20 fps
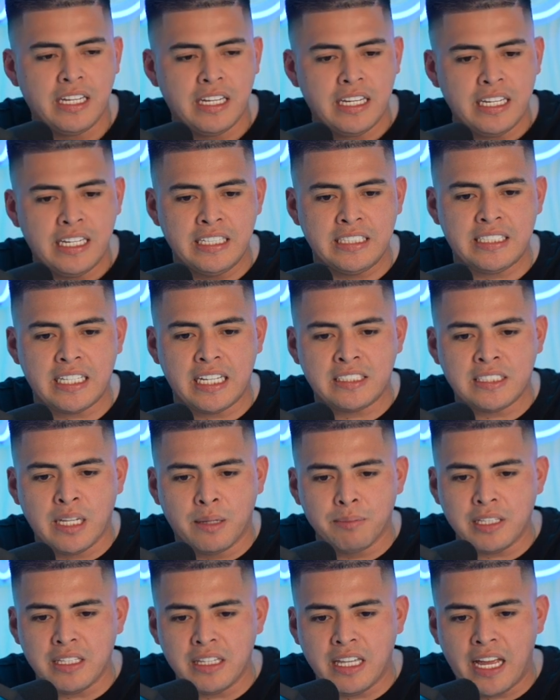he said
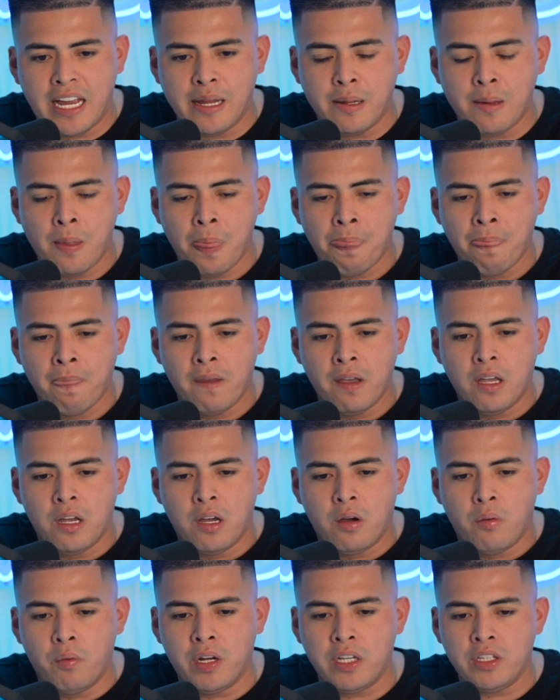something like,
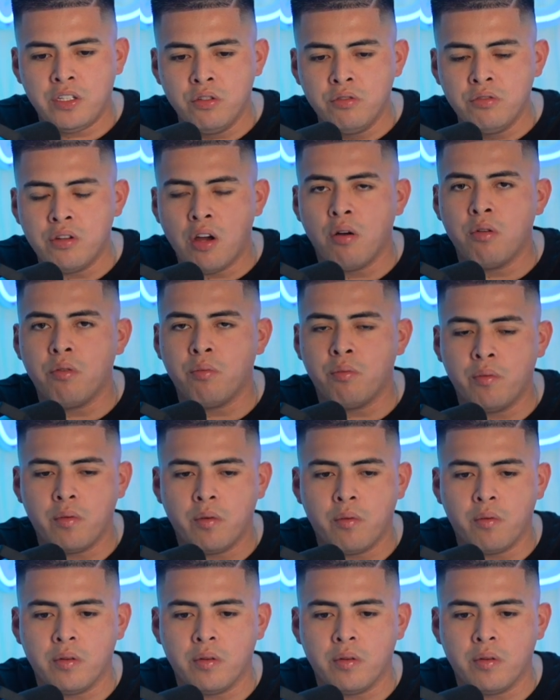when you know